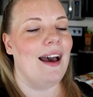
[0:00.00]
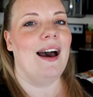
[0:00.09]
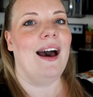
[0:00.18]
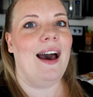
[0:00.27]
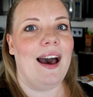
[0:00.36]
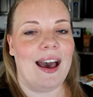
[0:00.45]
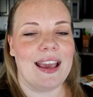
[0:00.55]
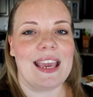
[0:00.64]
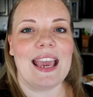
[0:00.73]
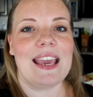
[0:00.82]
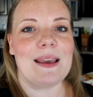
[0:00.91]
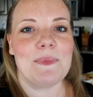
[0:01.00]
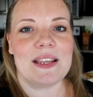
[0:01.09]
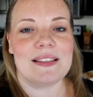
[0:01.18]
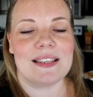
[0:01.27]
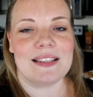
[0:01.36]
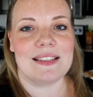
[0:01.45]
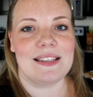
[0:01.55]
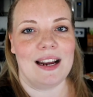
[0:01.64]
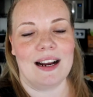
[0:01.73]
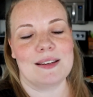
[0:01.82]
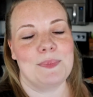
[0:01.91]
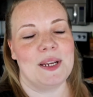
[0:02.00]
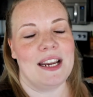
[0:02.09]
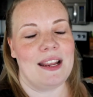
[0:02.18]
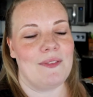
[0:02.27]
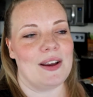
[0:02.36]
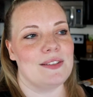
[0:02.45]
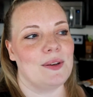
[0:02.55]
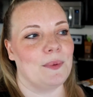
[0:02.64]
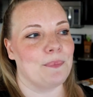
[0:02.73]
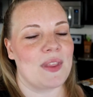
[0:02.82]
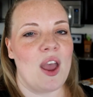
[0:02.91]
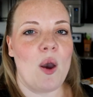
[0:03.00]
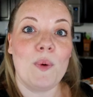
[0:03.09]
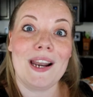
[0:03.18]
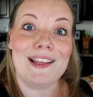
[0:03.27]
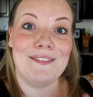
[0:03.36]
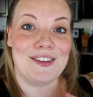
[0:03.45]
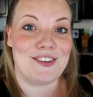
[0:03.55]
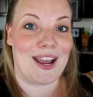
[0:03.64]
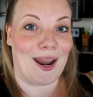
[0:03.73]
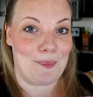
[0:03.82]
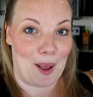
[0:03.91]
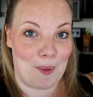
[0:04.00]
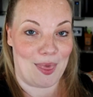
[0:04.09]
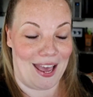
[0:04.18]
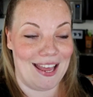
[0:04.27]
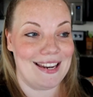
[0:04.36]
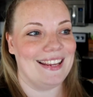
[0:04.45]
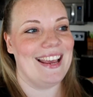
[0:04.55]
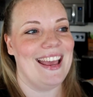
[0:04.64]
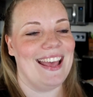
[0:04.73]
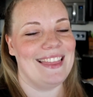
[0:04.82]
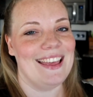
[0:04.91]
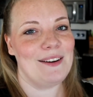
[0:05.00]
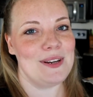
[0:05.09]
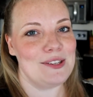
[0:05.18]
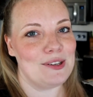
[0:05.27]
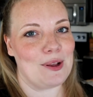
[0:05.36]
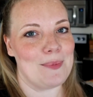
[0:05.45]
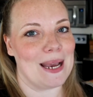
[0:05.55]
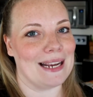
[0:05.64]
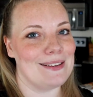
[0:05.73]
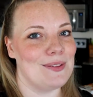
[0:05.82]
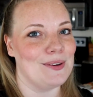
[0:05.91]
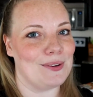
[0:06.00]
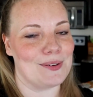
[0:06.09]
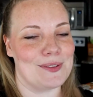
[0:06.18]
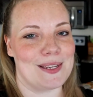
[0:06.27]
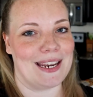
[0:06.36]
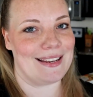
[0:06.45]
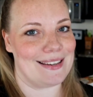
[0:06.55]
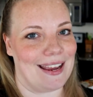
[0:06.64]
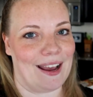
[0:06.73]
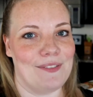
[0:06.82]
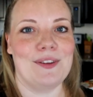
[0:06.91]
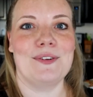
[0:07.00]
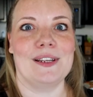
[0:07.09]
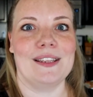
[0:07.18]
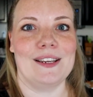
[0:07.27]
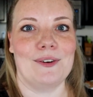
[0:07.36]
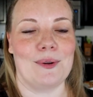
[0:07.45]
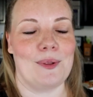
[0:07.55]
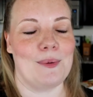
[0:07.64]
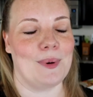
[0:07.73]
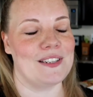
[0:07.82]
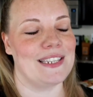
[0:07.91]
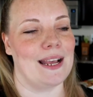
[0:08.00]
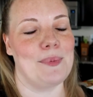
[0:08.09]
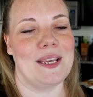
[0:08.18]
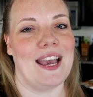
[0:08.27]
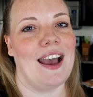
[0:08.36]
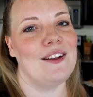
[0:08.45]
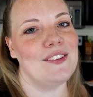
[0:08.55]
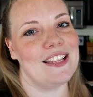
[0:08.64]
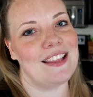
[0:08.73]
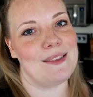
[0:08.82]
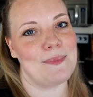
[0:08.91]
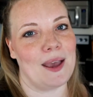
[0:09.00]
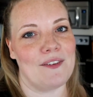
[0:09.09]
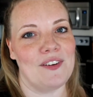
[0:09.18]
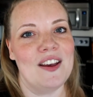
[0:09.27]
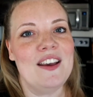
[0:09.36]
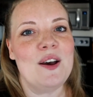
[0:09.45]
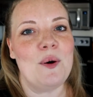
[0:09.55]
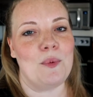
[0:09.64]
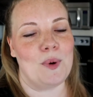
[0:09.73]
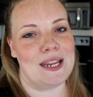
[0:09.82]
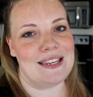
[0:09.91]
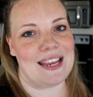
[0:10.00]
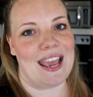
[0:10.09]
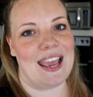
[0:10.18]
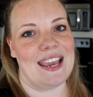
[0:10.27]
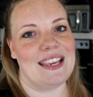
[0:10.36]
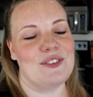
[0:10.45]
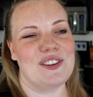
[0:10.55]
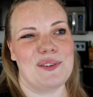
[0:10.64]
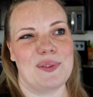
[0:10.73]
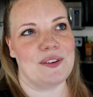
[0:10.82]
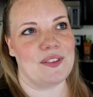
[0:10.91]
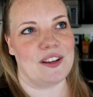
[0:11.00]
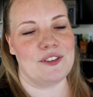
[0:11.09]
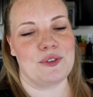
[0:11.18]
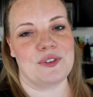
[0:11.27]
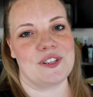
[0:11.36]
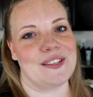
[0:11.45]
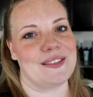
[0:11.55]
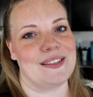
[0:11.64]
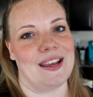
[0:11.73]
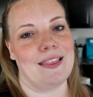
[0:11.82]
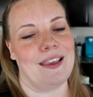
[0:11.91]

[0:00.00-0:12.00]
I can't keep these things stocked. But anyway, so we're gonna have a chat about that, and then we should go back to the girls getting to have their daily granola bar snack. But yeah, I only let them have one a day, usually with their lunch or just a snack in the